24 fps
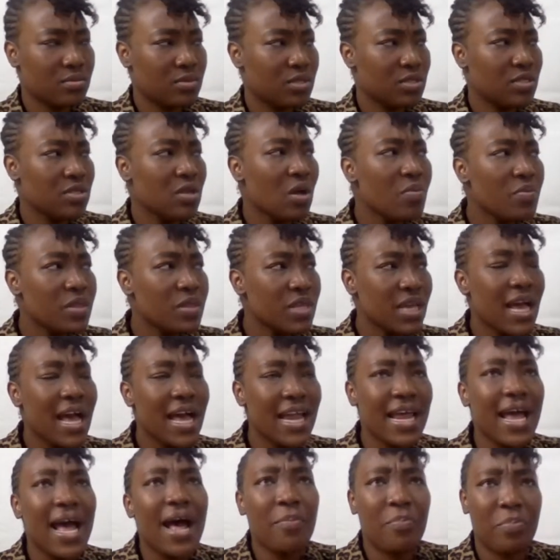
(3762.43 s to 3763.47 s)
something
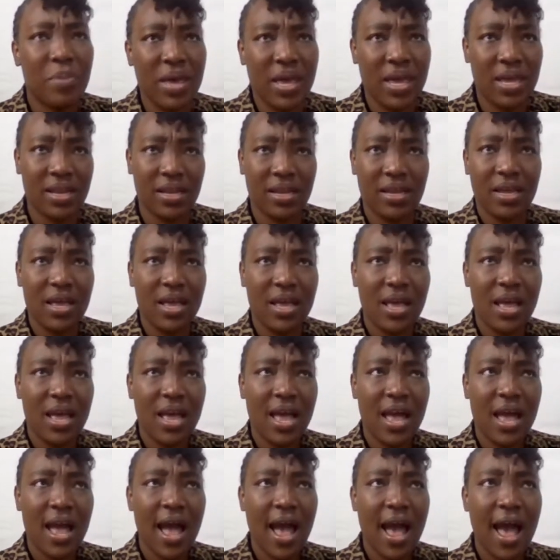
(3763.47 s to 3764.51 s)
had happened,
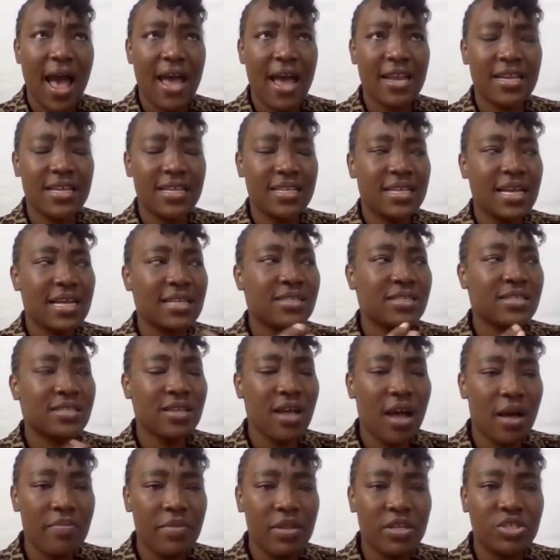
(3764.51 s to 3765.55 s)
and it had
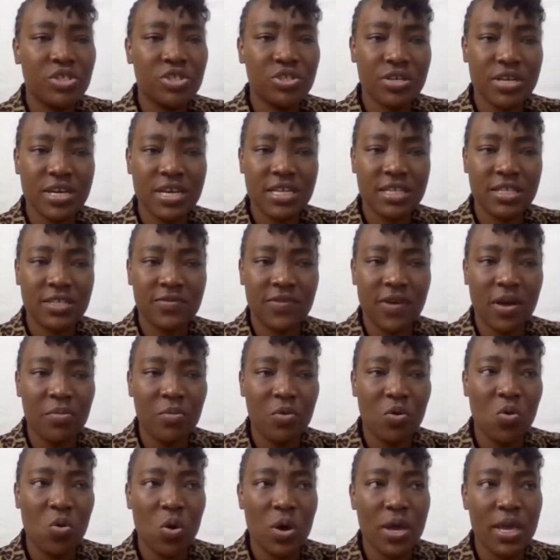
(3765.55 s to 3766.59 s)
stopped the trains
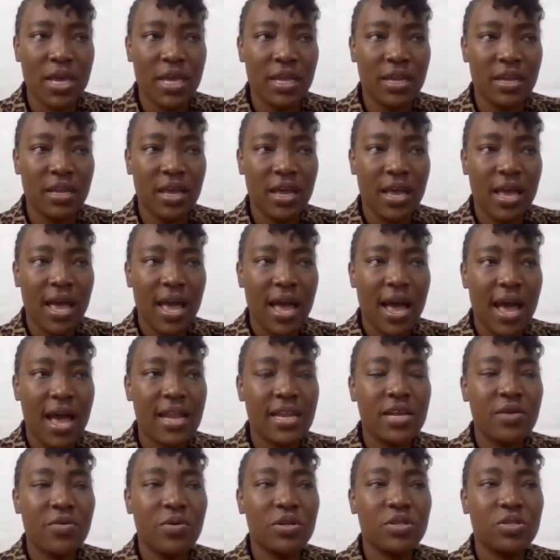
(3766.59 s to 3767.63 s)
from going, and
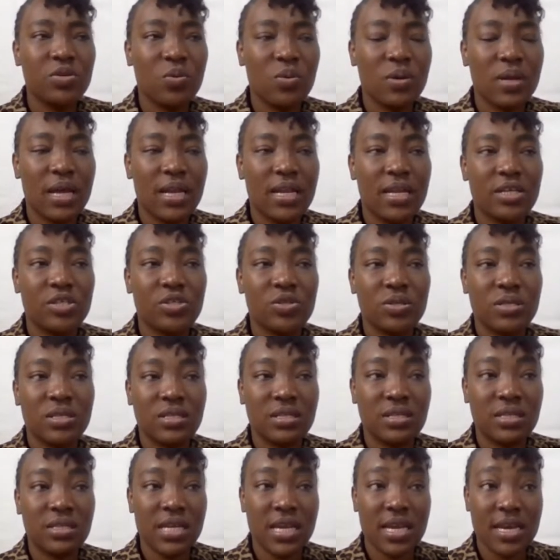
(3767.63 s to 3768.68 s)
they were told that they should
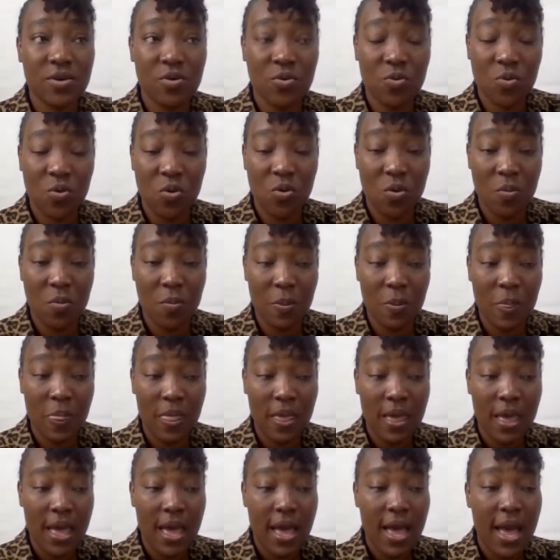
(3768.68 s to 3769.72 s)
stay home.
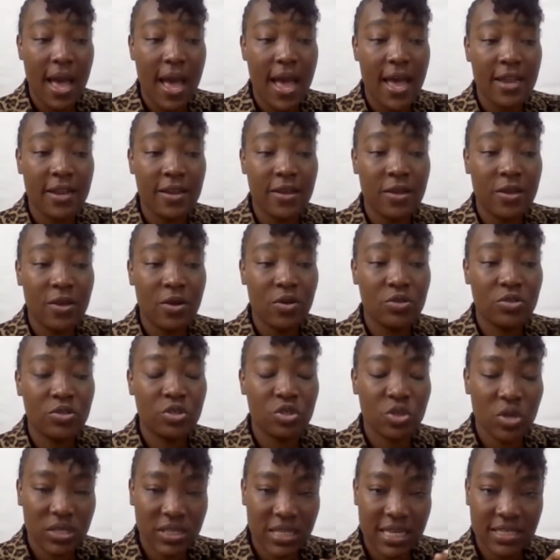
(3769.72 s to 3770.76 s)
And
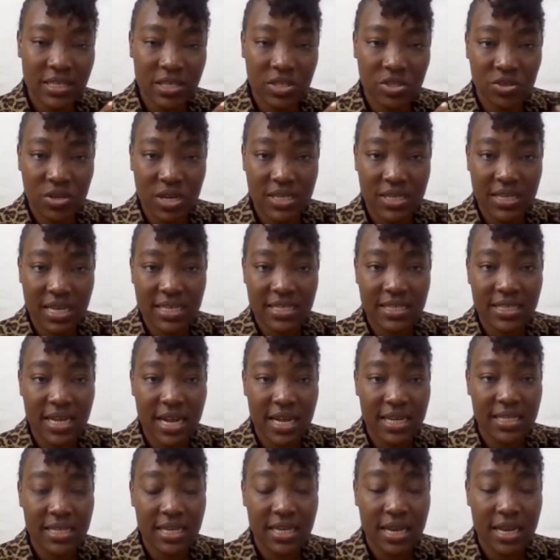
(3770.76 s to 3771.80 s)
just as the trains had
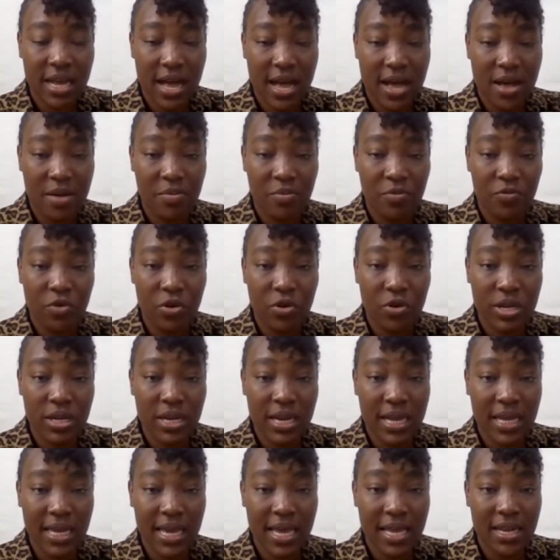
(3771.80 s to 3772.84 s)
started running
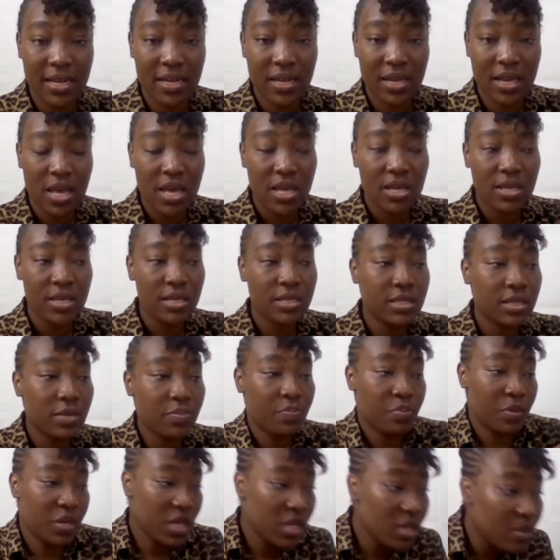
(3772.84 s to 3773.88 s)
again, you see
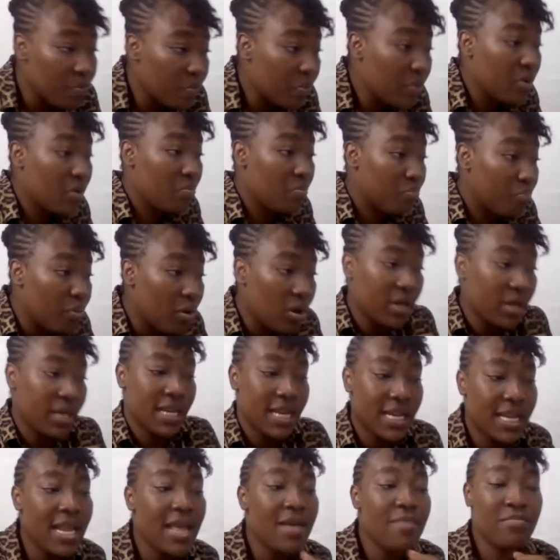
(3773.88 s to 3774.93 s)
people
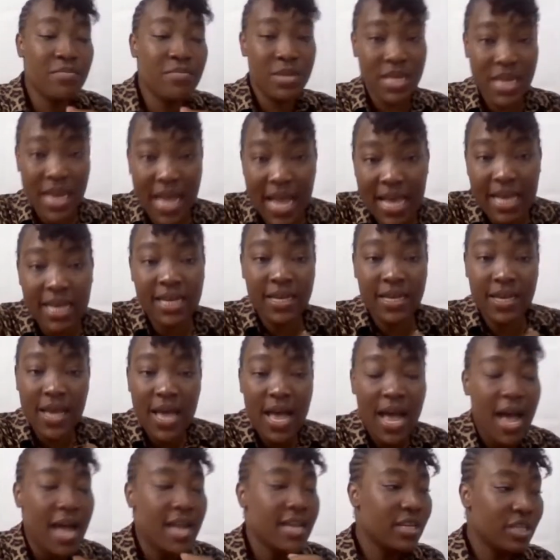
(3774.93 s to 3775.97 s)
broken them neck,
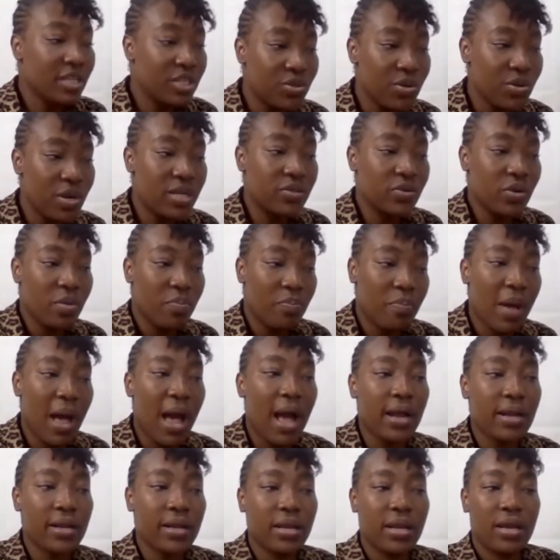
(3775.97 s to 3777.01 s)
and the trains were
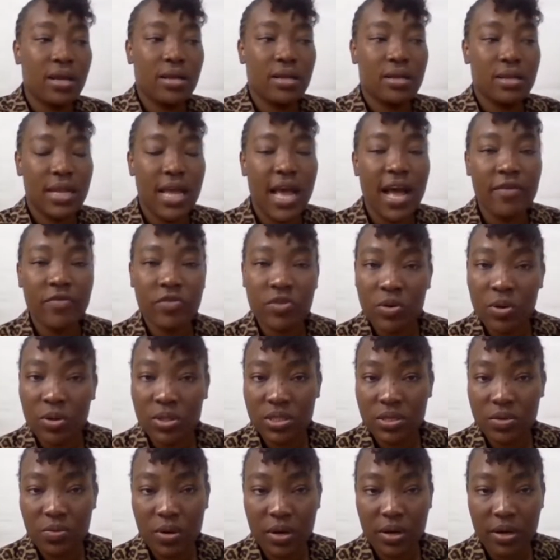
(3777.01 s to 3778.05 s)
packed. They have to go
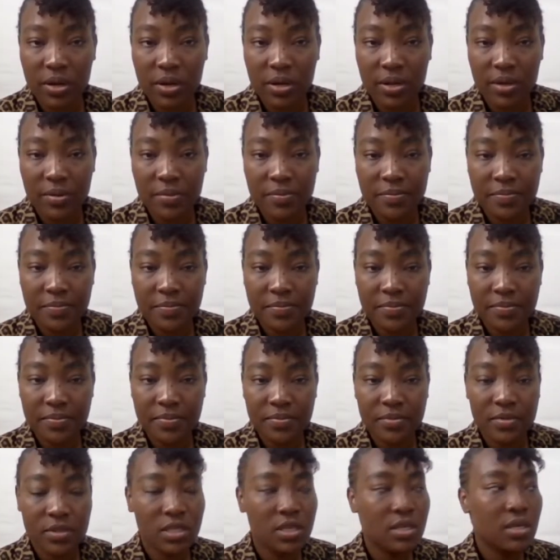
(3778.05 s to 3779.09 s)
to work.
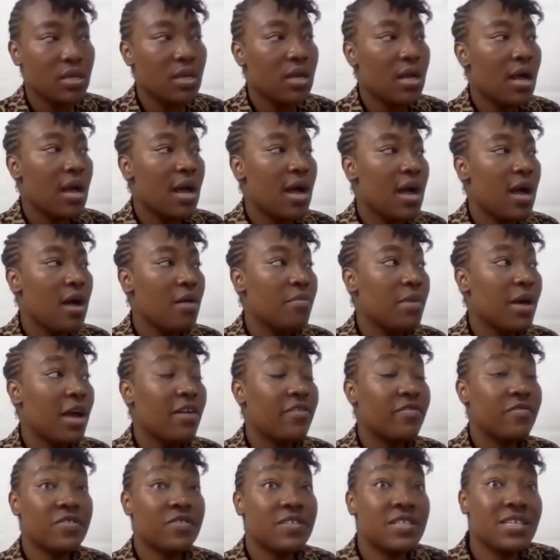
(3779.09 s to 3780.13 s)

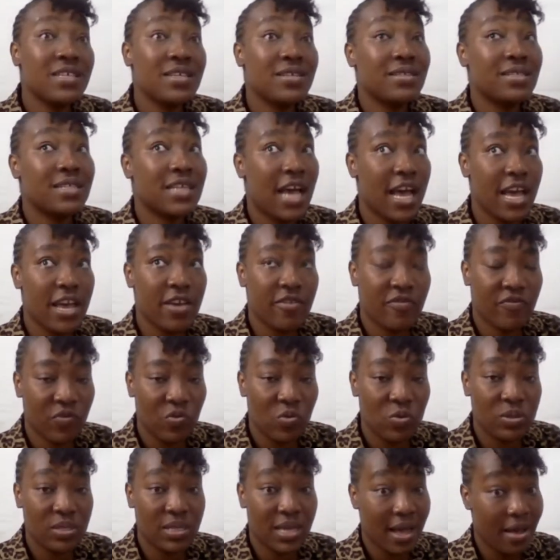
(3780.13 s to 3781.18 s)
I've seen
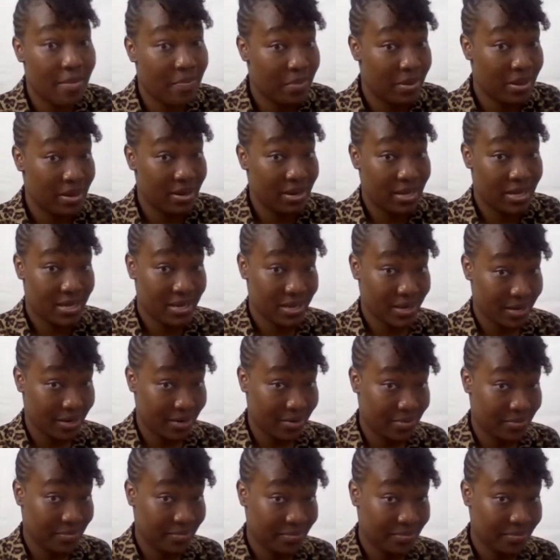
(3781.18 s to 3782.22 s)
typhoons happen
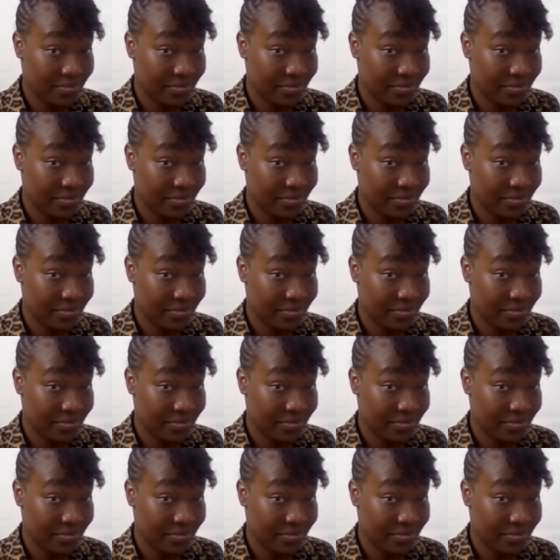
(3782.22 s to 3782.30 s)
here.